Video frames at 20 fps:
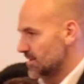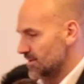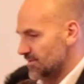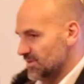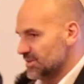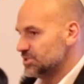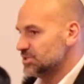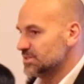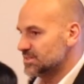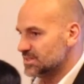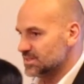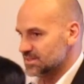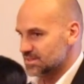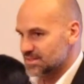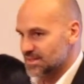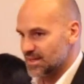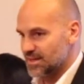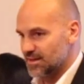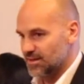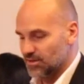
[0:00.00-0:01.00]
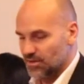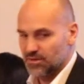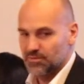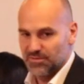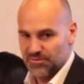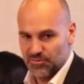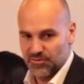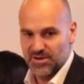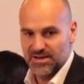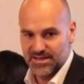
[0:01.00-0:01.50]
eventually it's going to say,
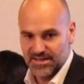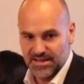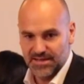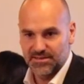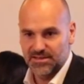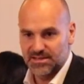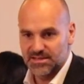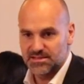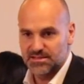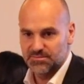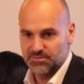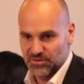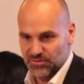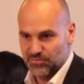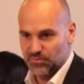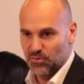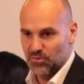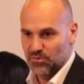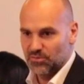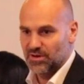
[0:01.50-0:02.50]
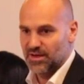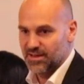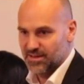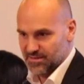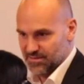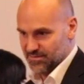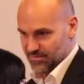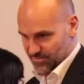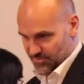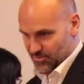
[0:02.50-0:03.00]
look, we've already done this before,
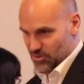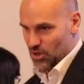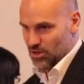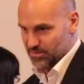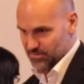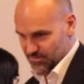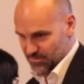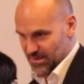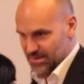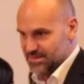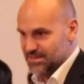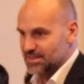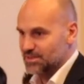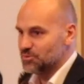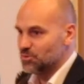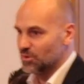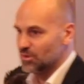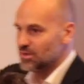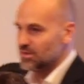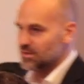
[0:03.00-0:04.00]
right? We've got MySQL.